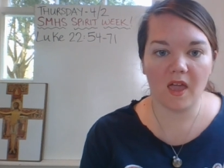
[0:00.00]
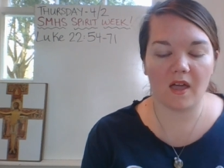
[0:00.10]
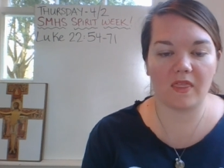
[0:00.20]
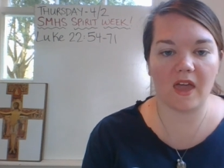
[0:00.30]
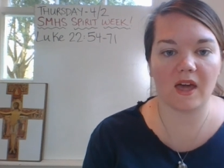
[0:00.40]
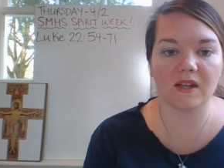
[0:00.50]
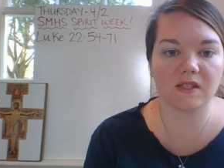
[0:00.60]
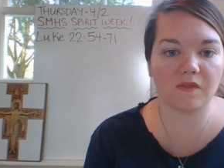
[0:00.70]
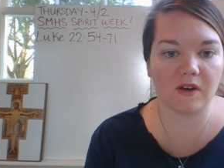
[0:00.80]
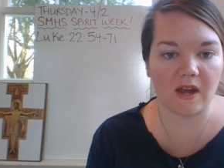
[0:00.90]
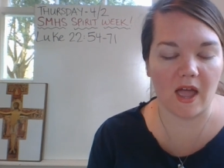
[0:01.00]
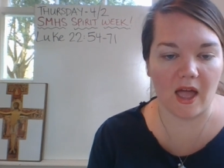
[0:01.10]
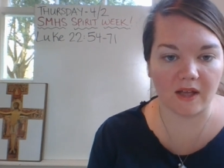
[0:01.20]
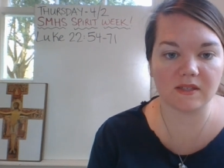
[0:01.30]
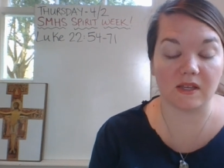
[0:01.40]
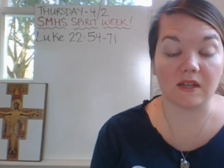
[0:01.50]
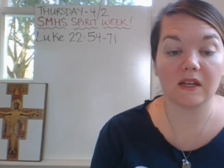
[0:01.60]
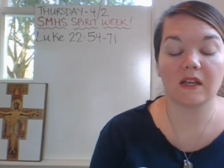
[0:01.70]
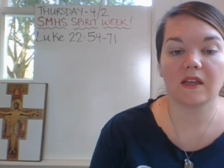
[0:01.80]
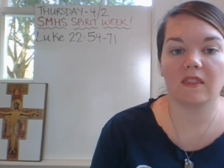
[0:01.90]
Uh, they had a different accent
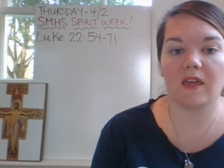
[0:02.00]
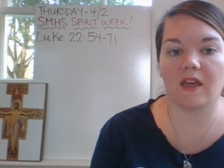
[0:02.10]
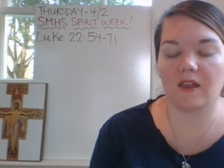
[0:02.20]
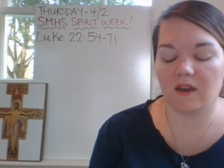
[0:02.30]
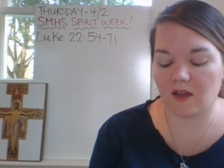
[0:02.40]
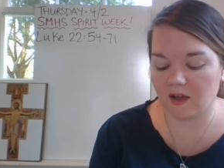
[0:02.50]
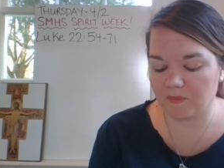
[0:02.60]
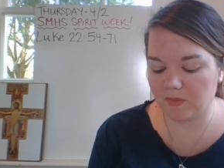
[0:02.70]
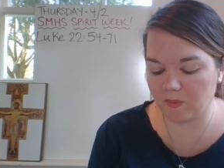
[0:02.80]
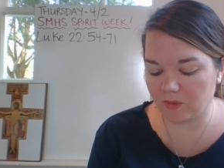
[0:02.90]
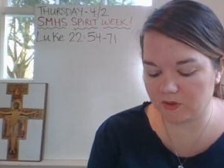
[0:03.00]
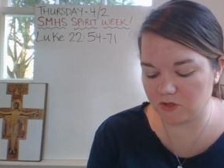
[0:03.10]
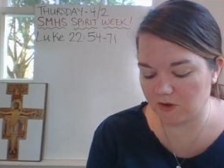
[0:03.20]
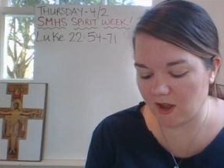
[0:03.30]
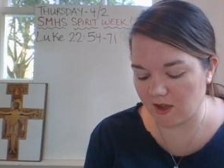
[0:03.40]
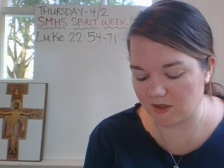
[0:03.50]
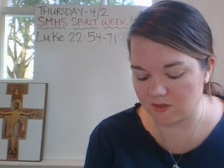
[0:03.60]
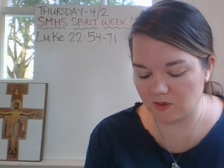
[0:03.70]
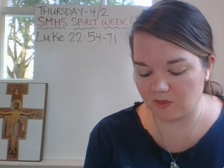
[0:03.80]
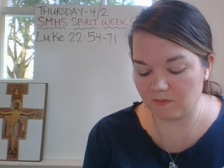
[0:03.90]
than um, people in Judea,
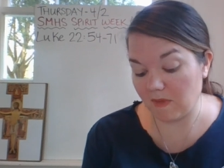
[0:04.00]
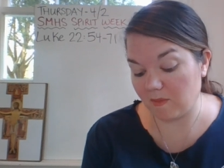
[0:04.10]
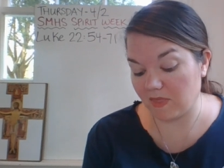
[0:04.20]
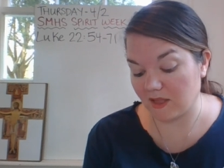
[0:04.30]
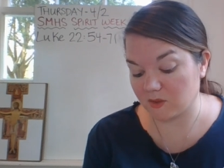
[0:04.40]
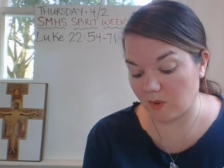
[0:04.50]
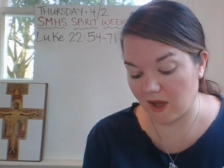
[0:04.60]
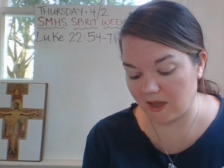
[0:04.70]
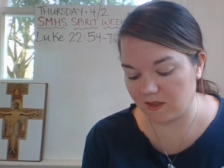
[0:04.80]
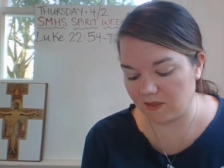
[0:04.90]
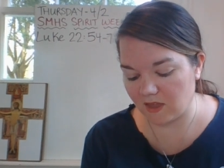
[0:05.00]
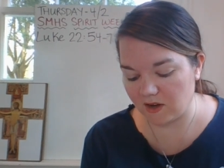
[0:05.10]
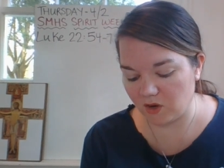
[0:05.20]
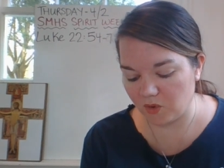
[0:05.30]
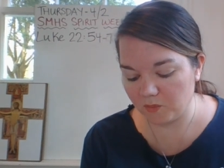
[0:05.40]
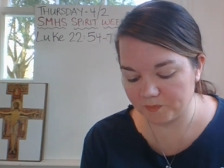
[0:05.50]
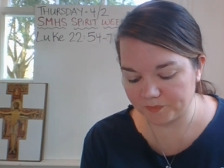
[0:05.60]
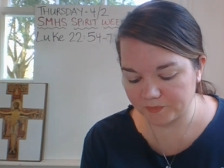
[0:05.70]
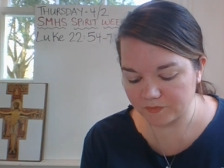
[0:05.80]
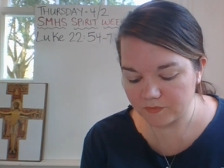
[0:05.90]
and so maybe that's why they knew.
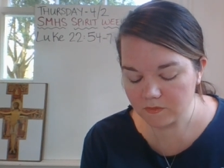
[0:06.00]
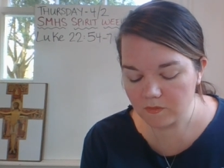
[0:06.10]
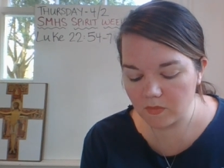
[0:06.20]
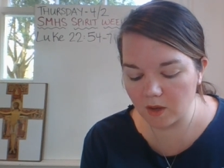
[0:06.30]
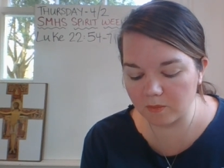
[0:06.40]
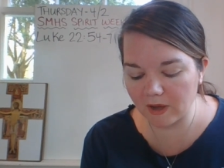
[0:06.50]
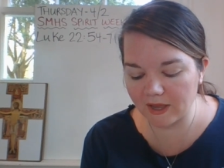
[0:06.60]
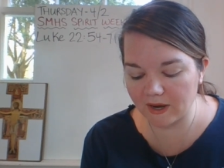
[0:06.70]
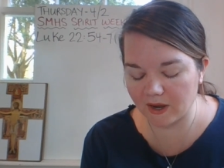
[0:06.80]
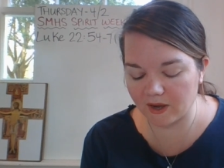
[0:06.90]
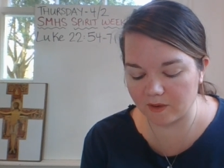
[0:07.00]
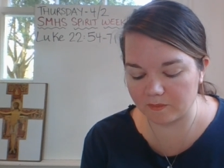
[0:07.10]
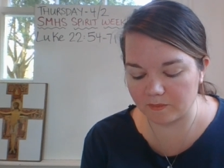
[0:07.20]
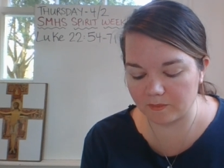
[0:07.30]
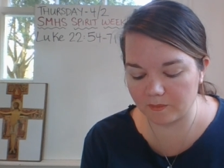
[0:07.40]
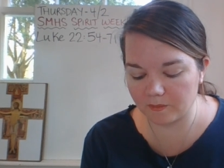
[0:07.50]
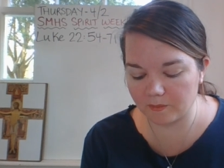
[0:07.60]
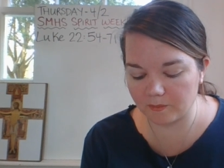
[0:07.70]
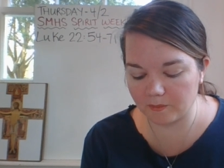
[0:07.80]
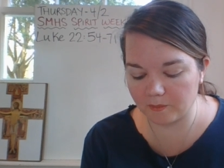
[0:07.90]
But um,
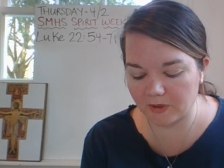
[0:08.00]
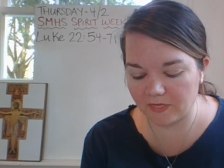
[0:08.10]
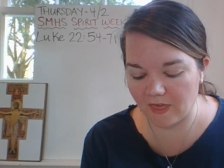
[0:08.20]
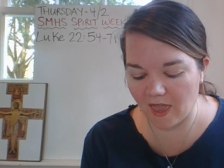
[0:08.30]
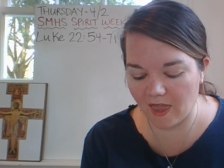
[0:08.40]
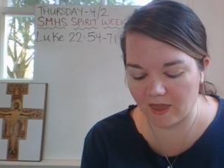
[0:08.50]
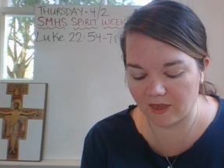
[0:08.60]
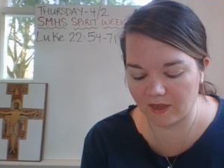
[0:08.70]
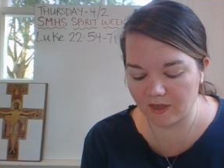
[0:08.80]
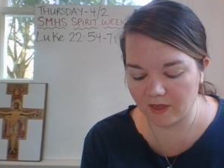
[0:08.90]
but they,